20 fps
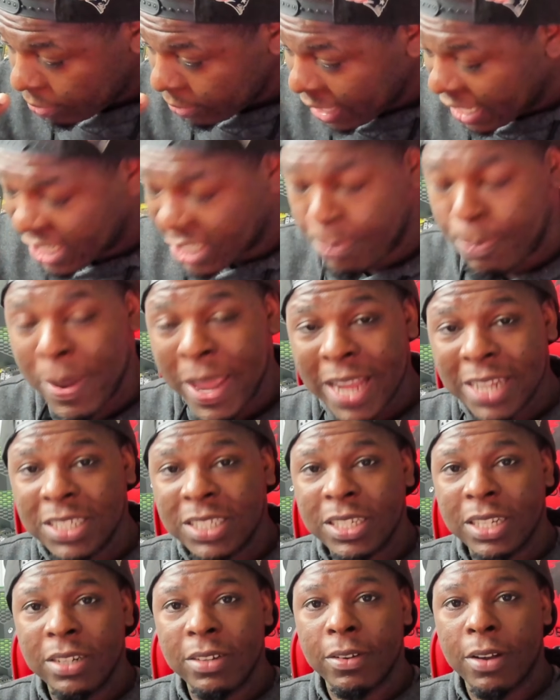
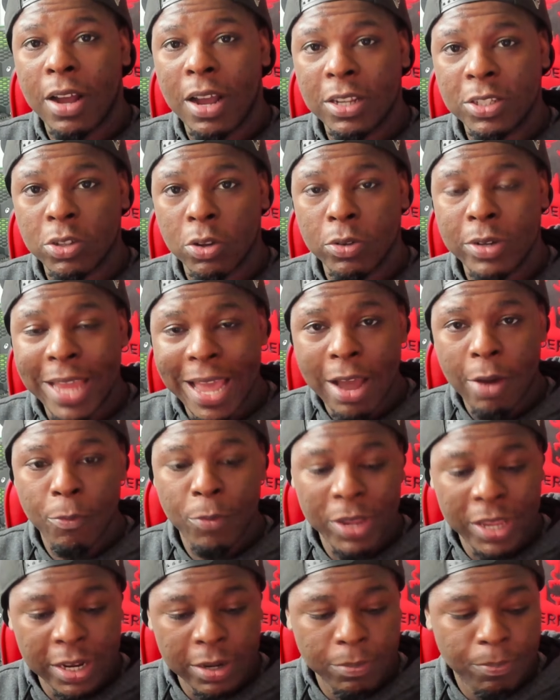expansion, so now
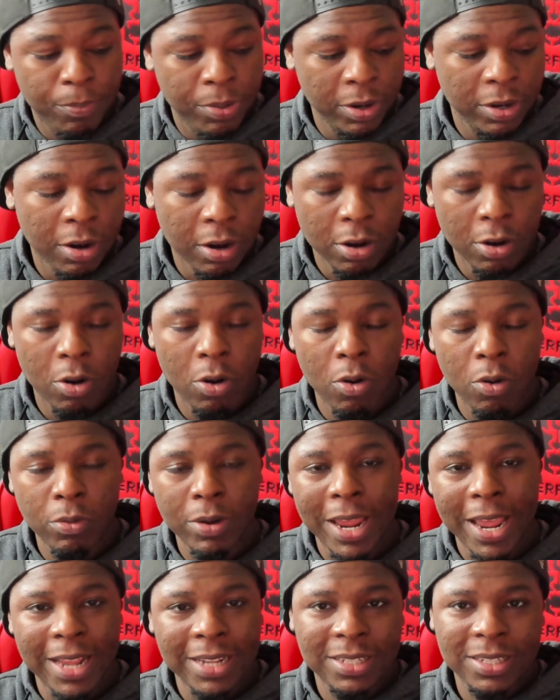we can put our own
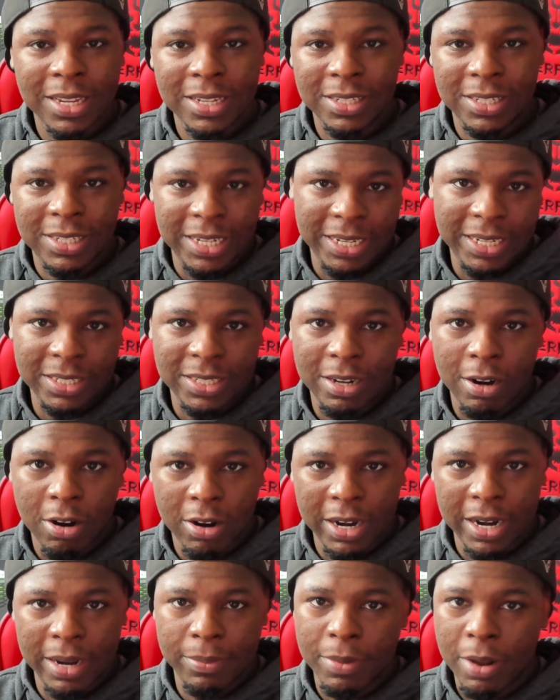SSDs,
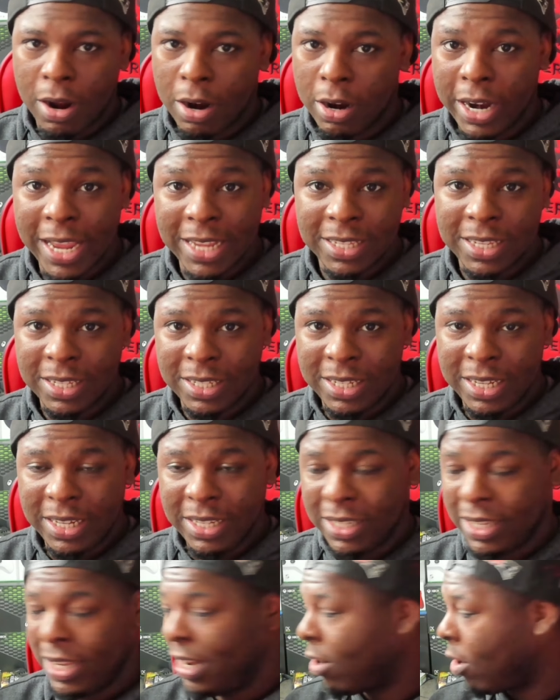our
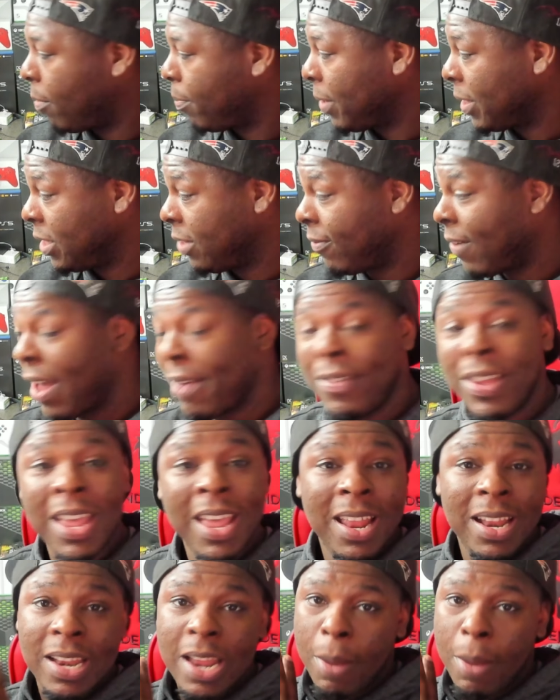SSDs in our PlayStation 5.